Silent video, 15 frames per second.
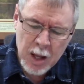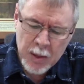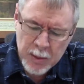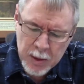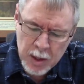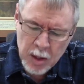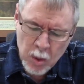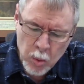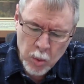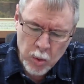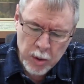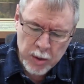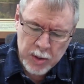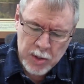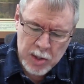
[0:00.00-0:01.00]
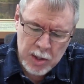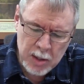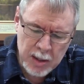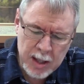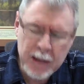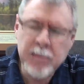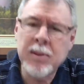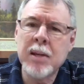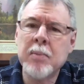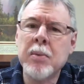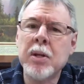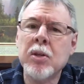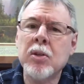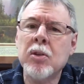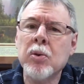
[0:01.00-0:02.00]
The Lord shall have them
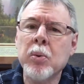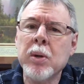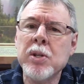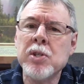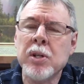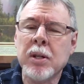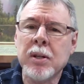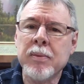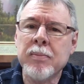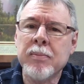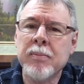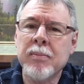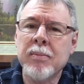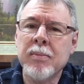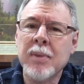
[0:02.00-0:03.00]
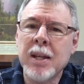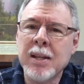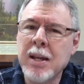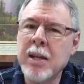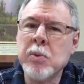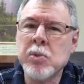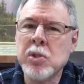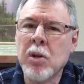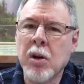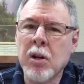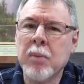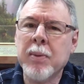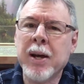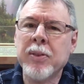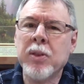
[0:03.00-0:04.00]
in derision. Now, he was
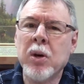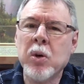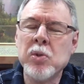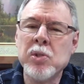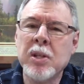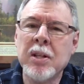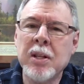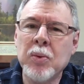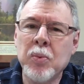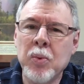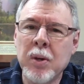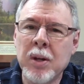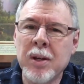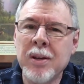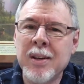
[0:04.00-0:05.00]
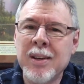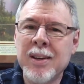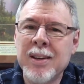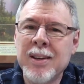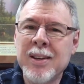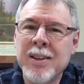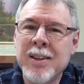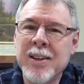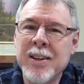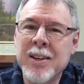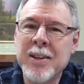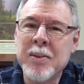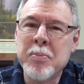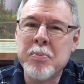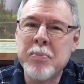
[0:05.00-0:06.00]
talking about those that didn't want to
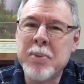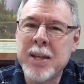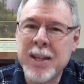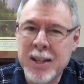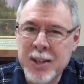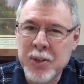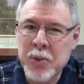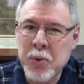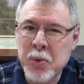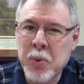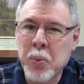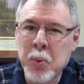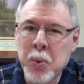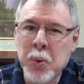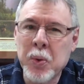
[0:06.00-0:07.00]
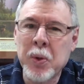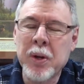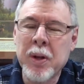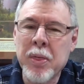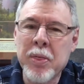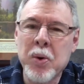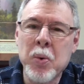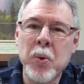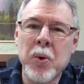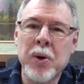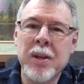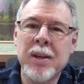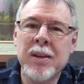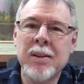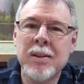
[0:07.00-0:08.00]
uh, be under the rule and
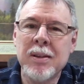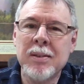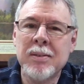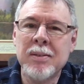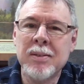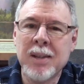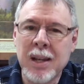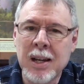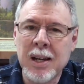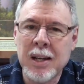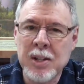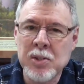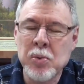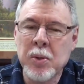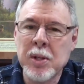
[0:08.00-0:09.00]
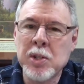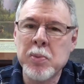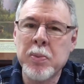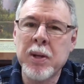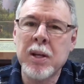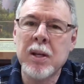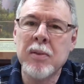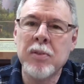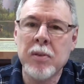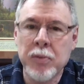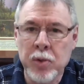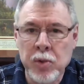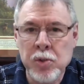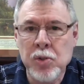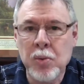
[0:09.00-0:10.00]
authority of God, is what he's speaking of in the
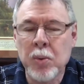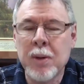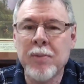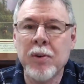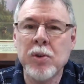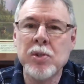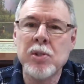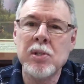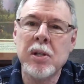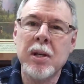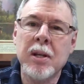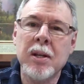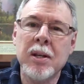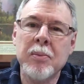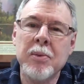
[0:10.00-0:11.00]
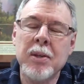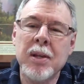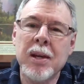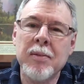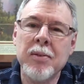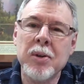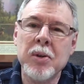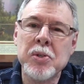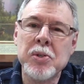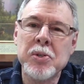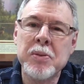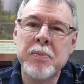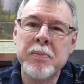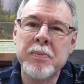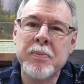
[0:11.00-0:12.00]
first three verses leading up to that verse.